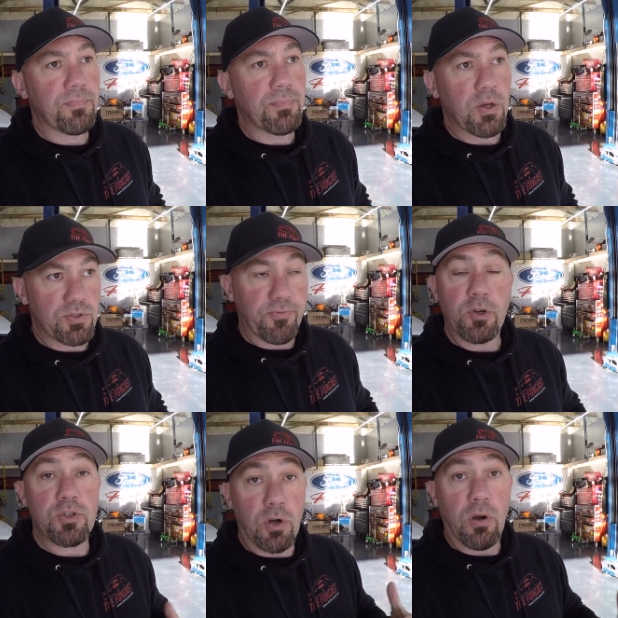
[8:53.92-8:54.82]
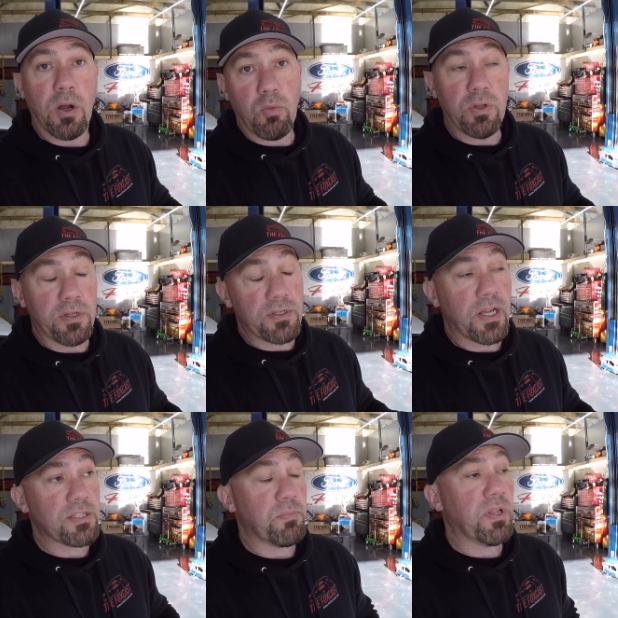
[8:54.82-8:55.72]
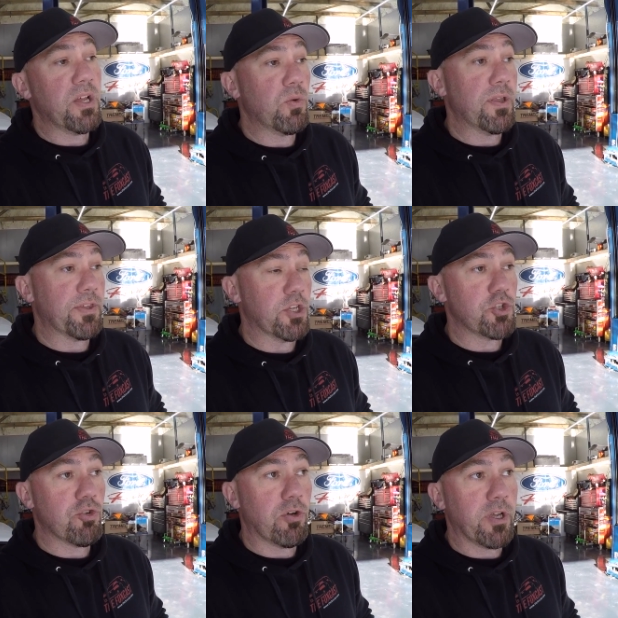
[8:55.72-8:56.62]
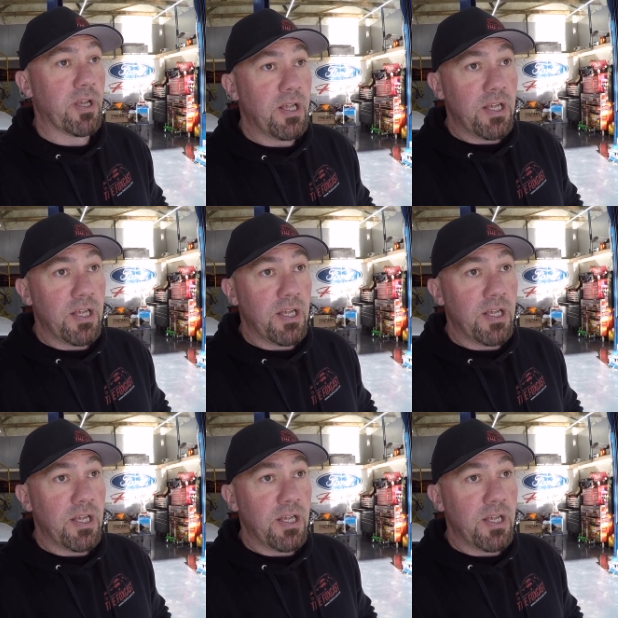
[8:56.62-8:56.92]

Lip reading: that was the first car I really got to play with and enjoy.